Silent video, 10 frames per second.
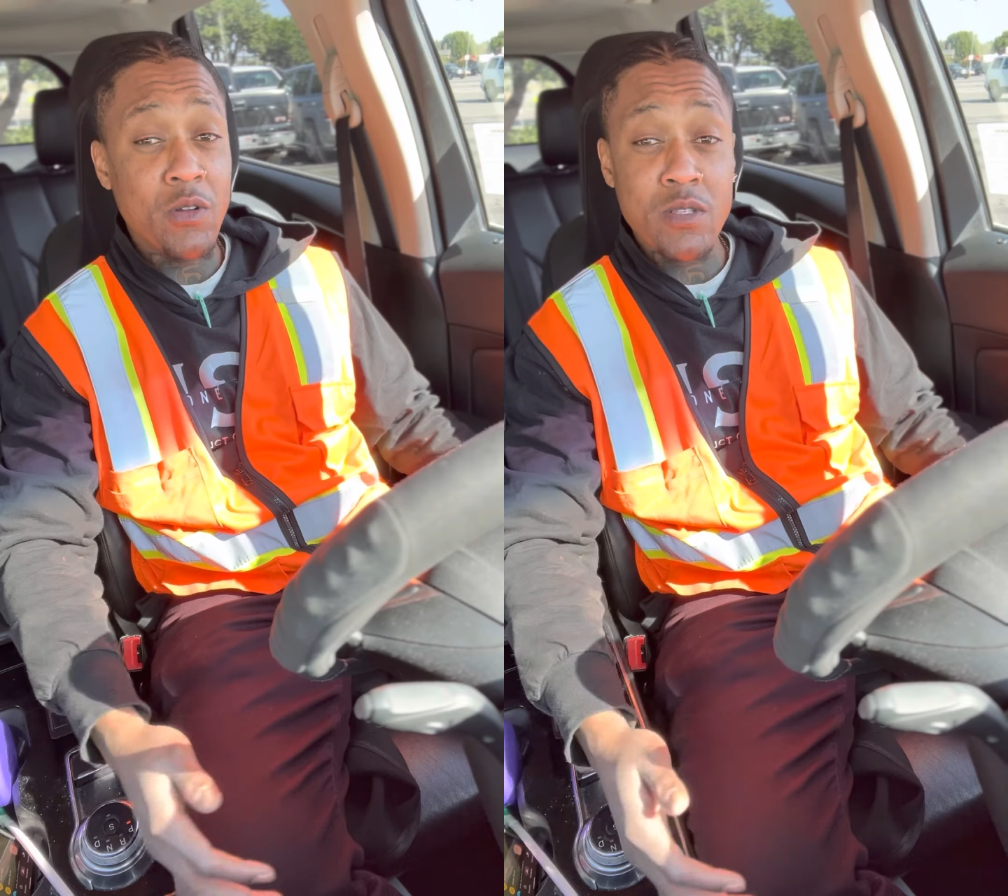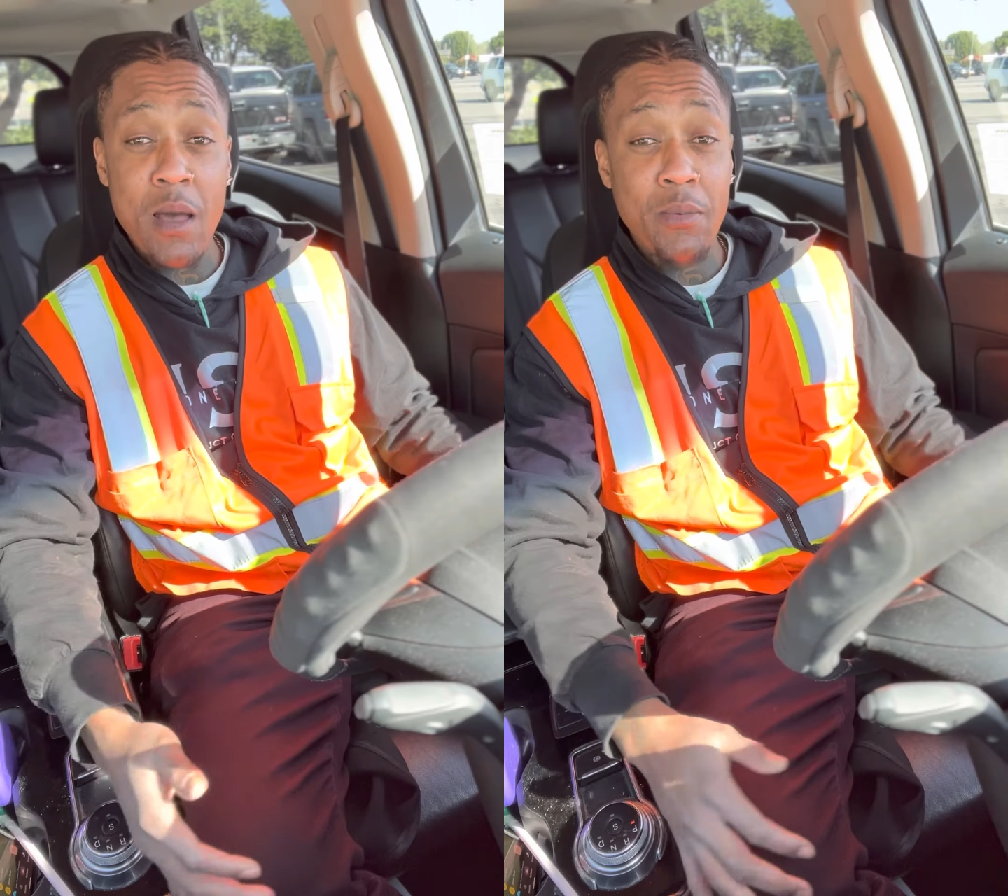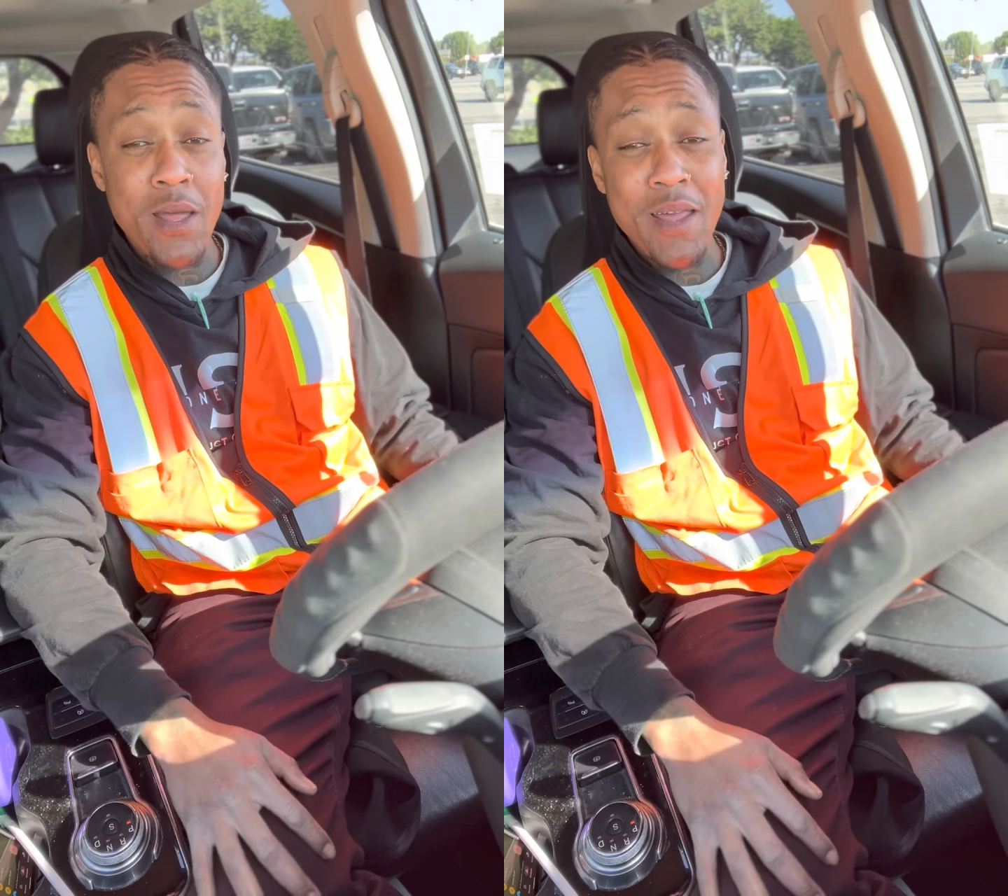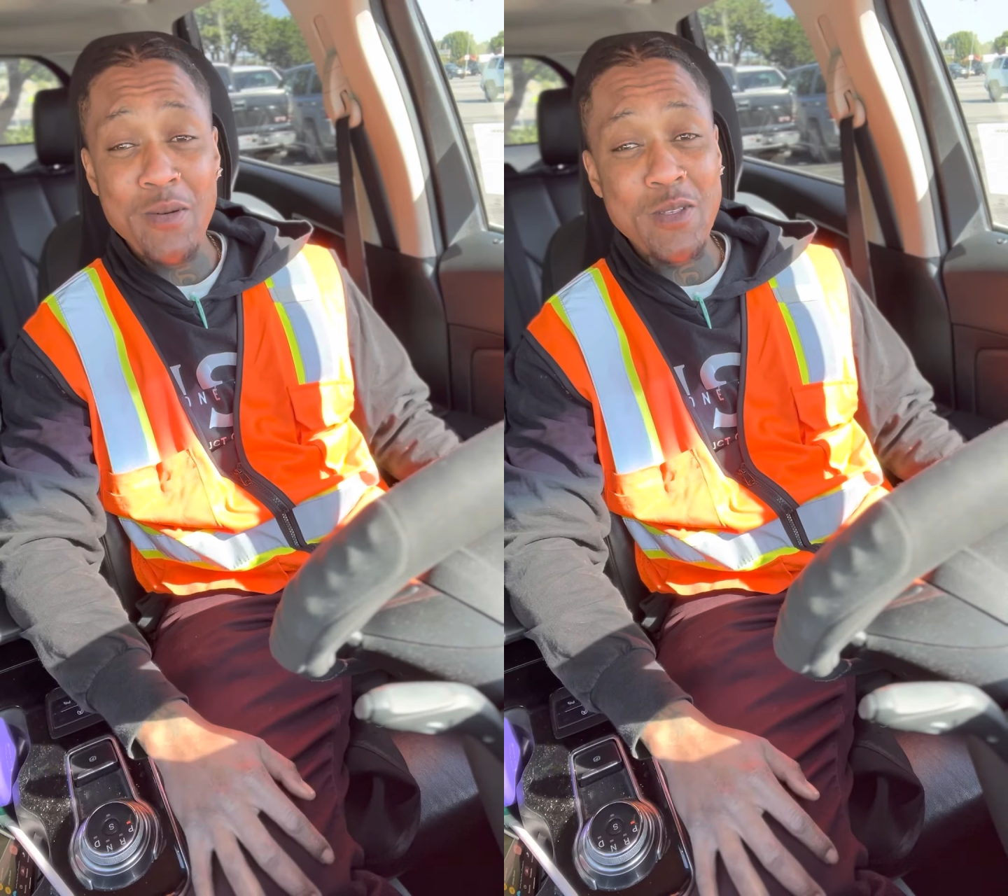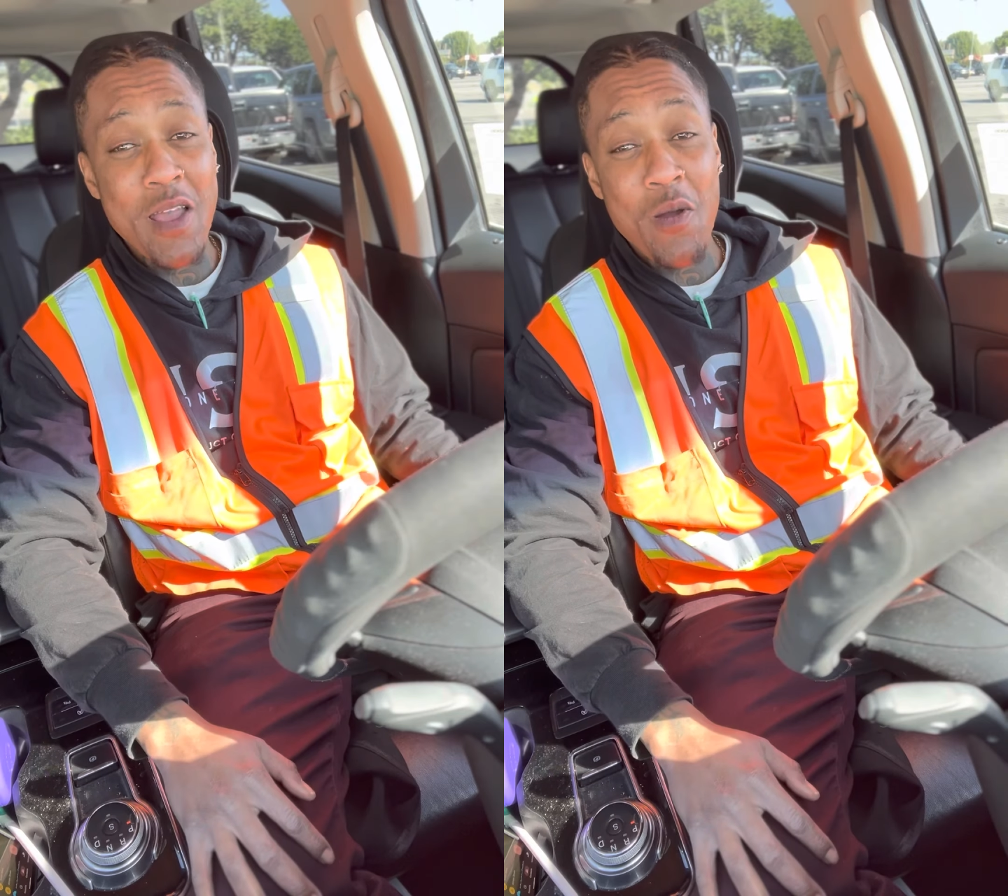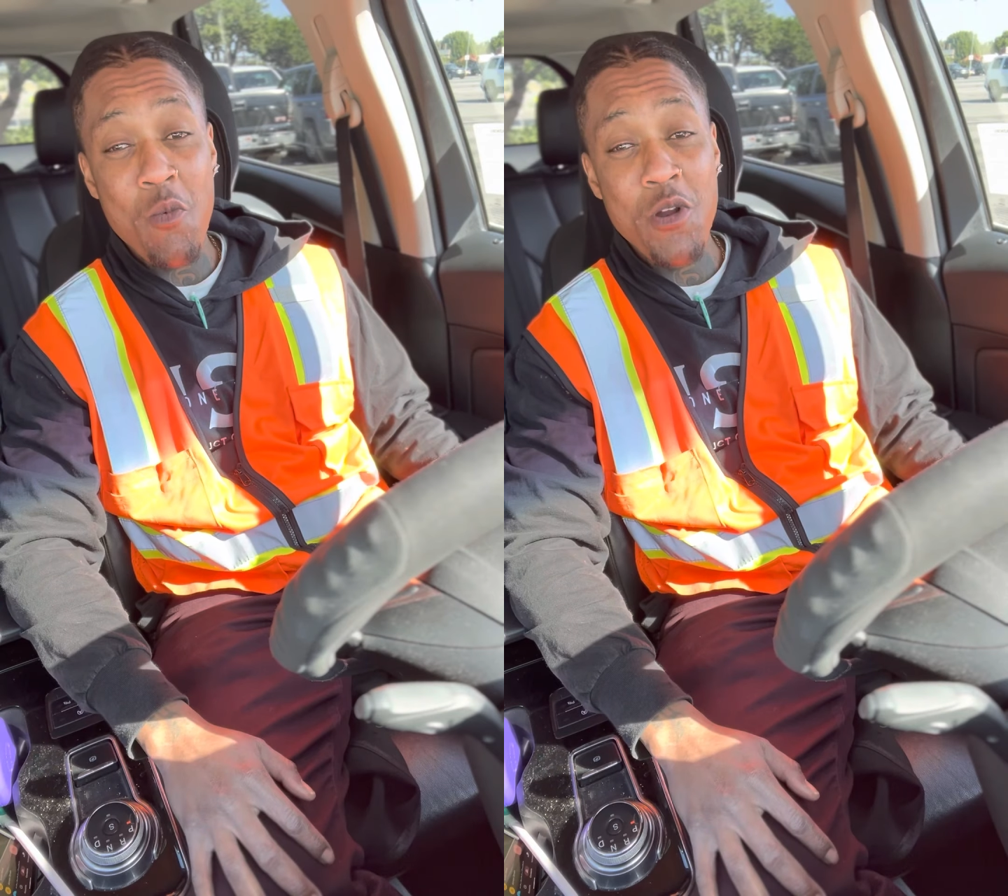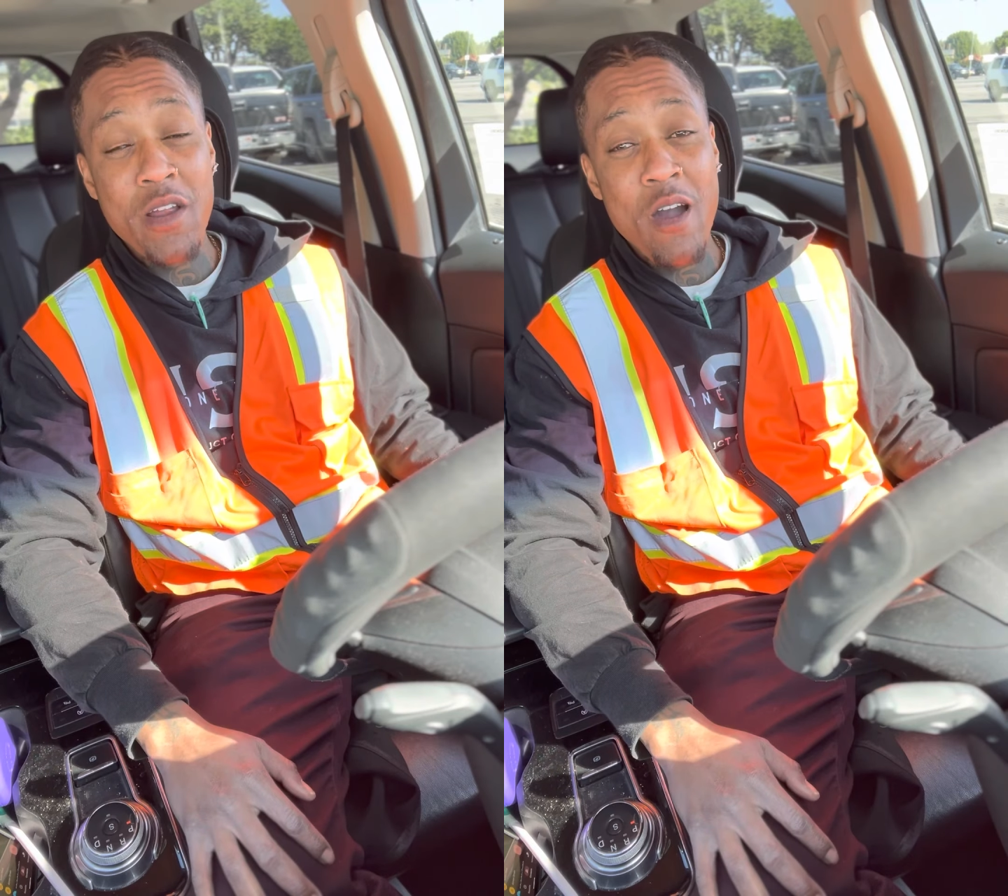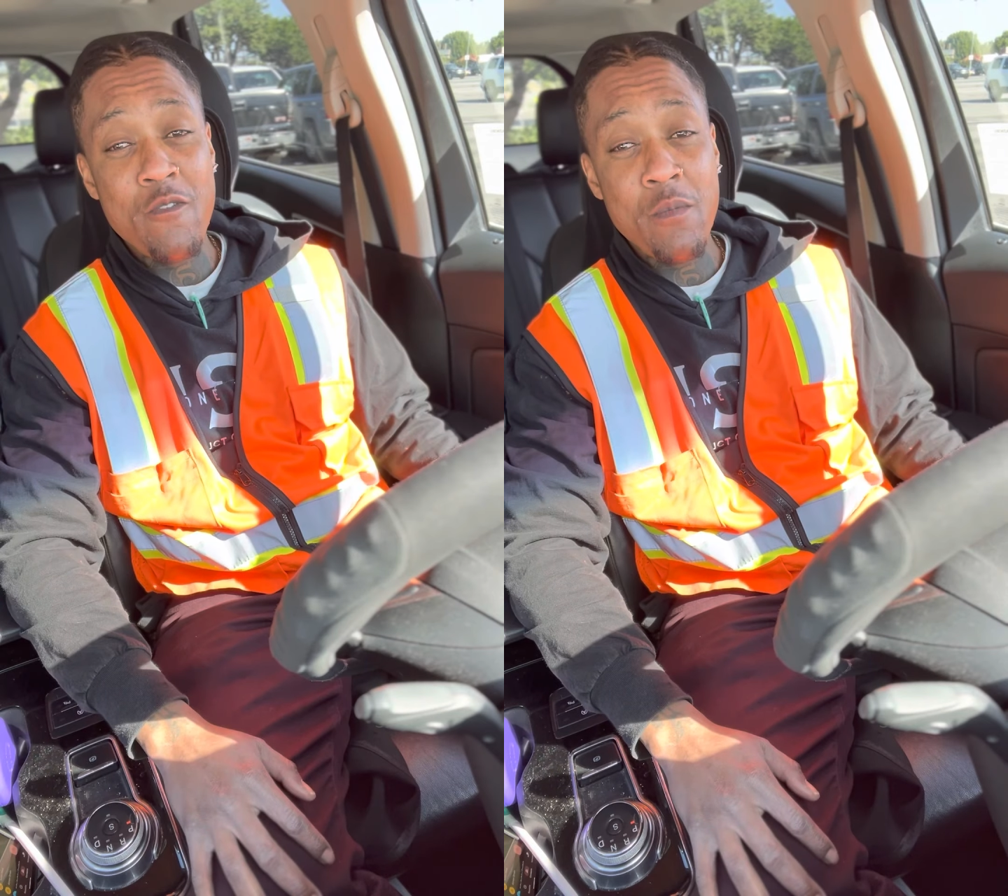on top of that, it was like a
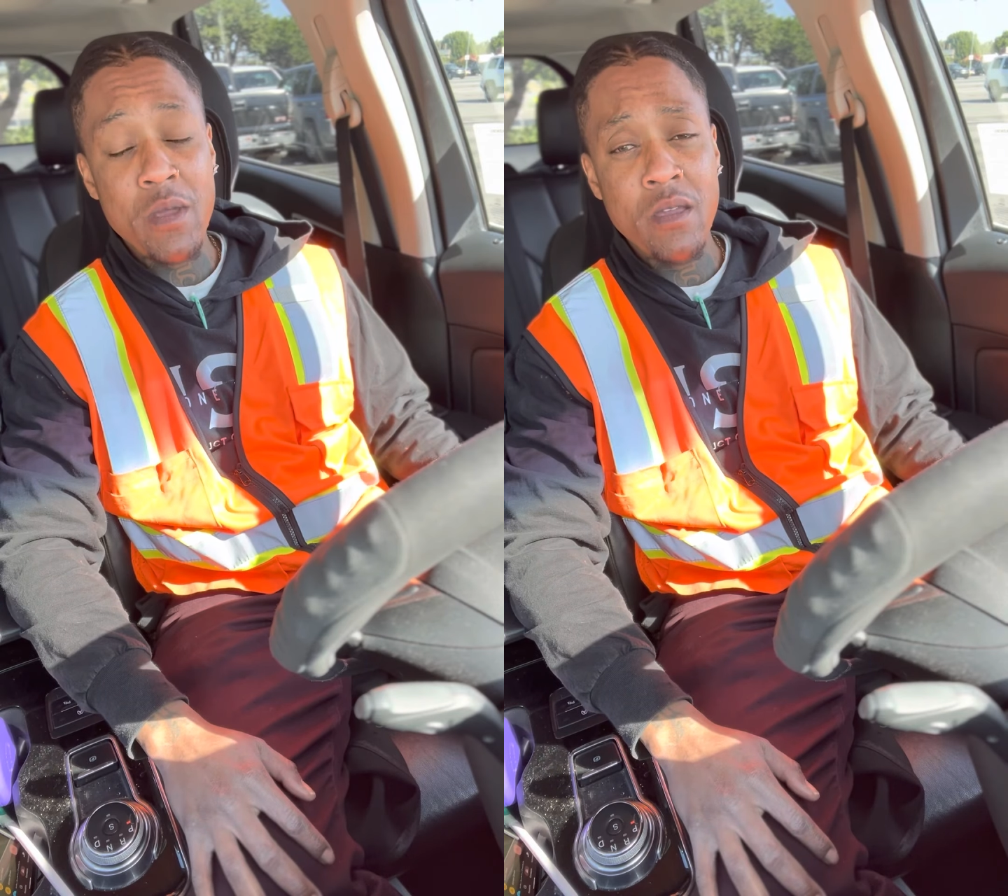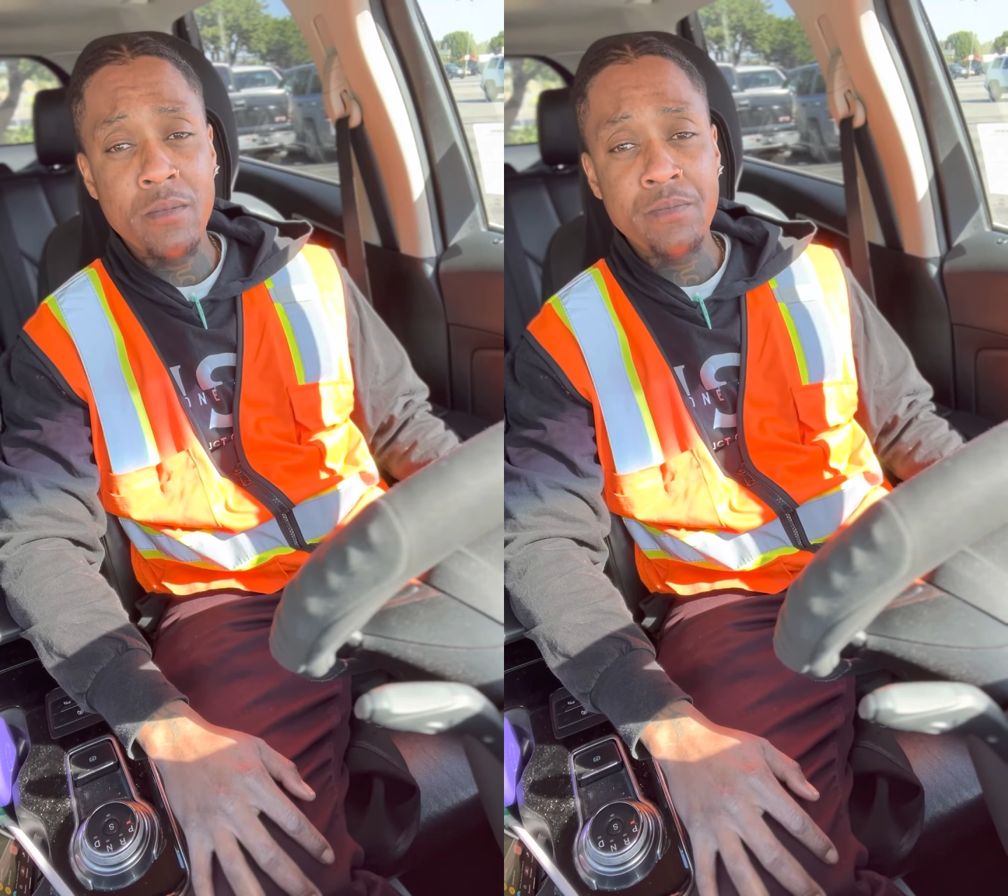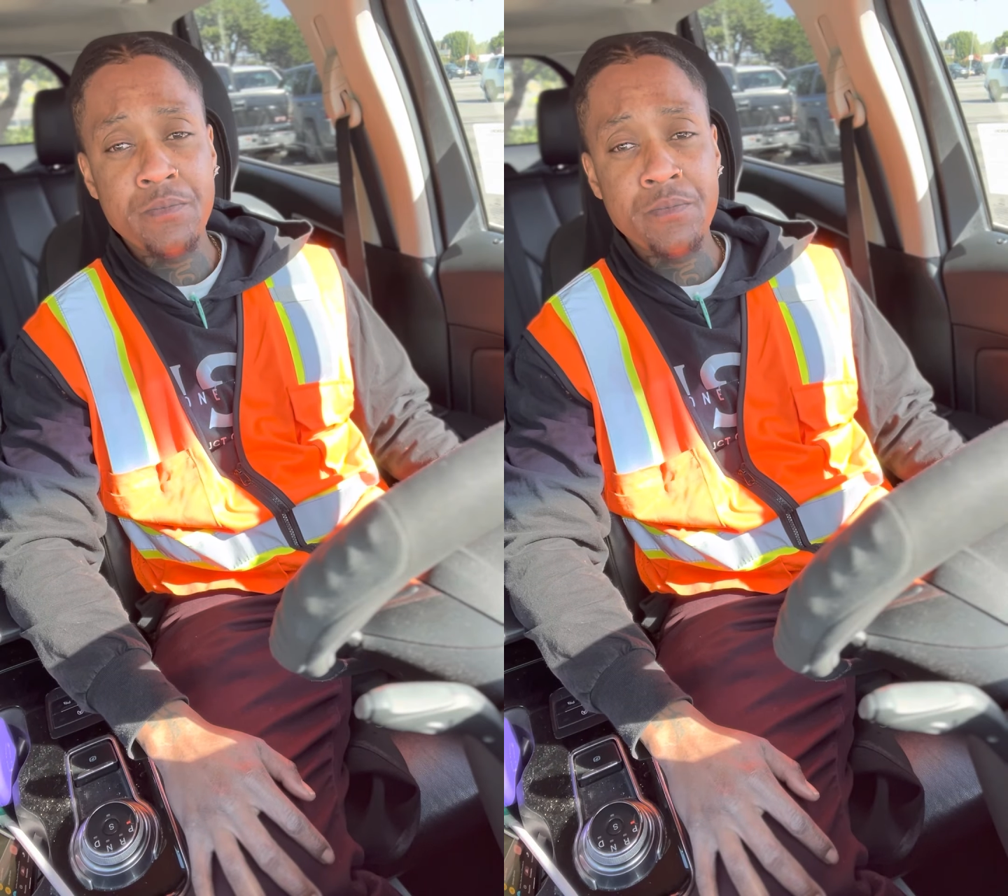workout for me,